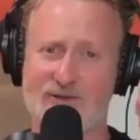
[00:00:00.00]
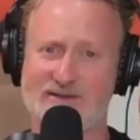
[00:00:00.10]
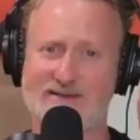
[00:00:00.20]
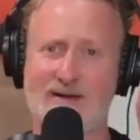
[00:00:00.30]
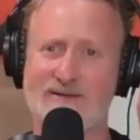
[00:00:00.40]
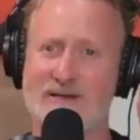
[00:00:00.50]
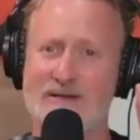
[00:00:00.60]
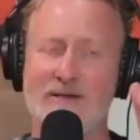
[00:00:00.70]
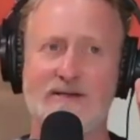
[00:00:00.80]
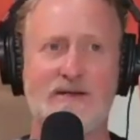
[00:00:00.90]
It sounds,
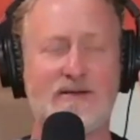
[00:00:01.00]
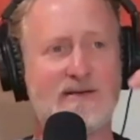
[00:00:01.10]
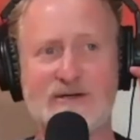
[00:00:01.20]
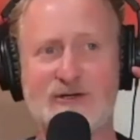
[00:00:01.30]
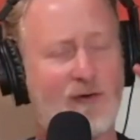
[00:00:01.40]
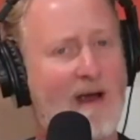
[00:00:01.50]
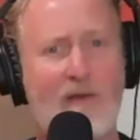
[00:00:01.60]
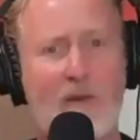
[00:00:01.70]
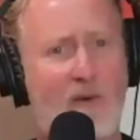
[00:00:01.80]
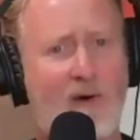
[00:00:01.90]
does it train
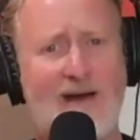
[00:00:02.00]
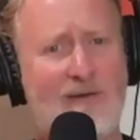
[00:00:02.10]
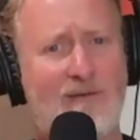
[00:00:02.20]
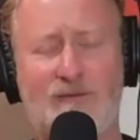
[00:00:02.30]
the brain